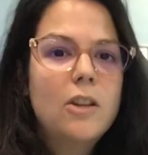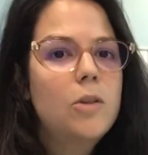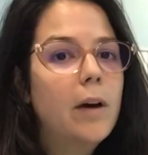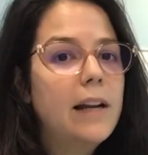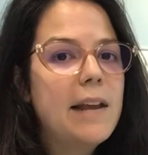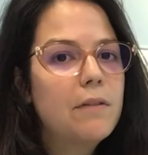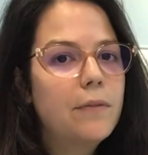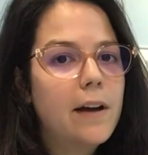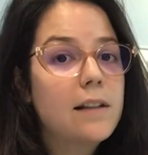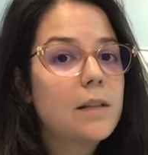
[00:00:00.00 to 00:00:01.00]
You might even
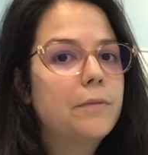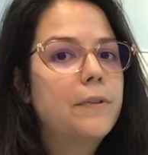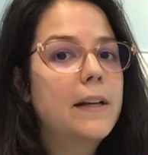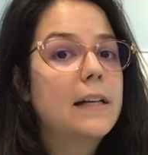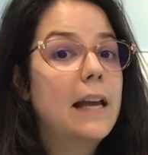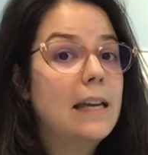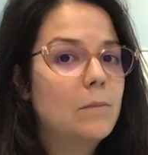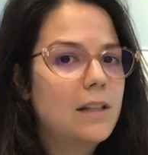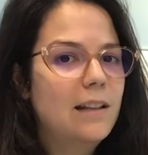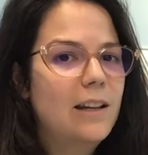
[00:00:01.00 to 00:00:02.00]
find some fun and
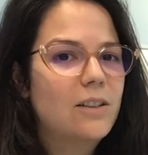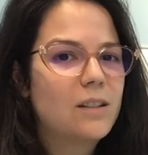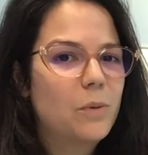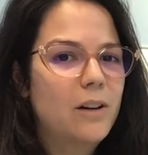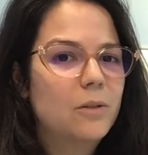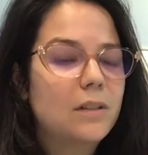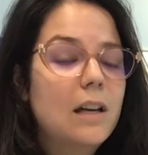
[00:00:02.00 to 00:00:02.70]
games in there as well.